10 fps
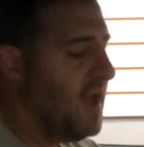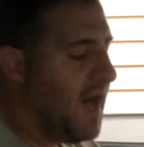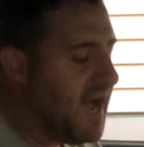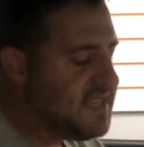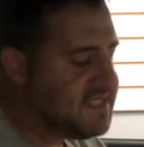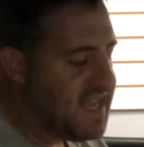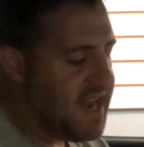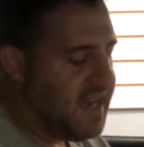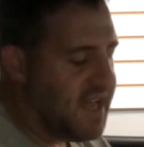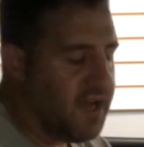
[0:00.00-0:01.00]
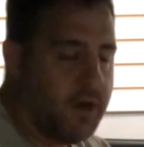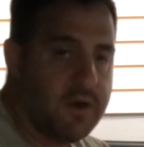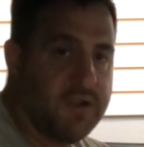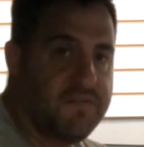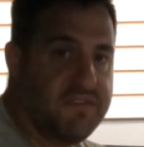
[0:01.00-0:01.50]
I set it at
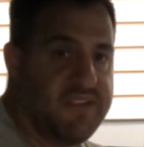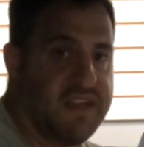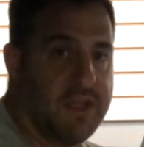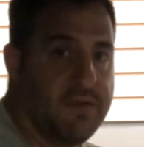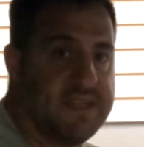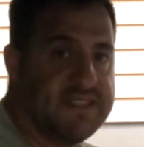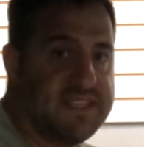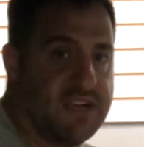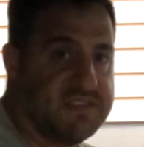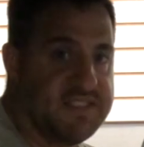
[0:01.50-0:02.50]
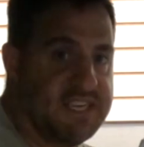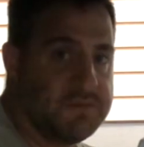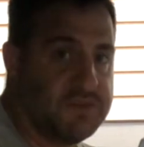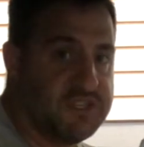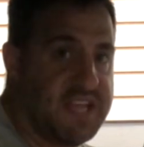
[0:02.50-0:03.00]
115 degrees
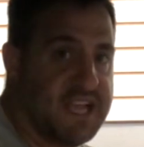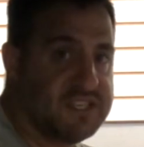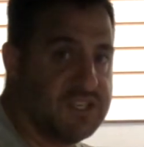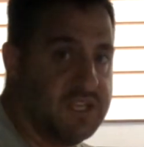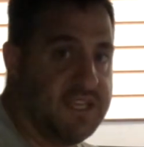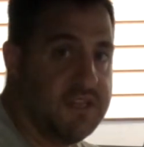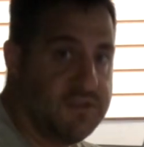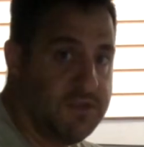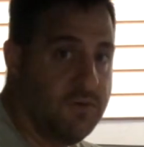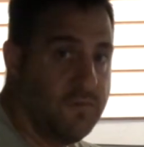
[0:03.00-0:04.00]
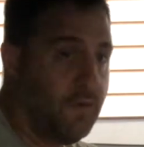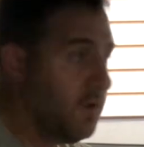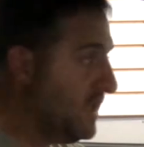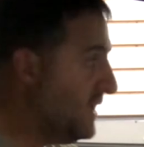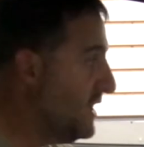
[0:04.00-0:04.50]
Celsius, which is actually
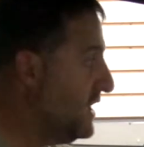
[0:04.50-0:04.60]
240.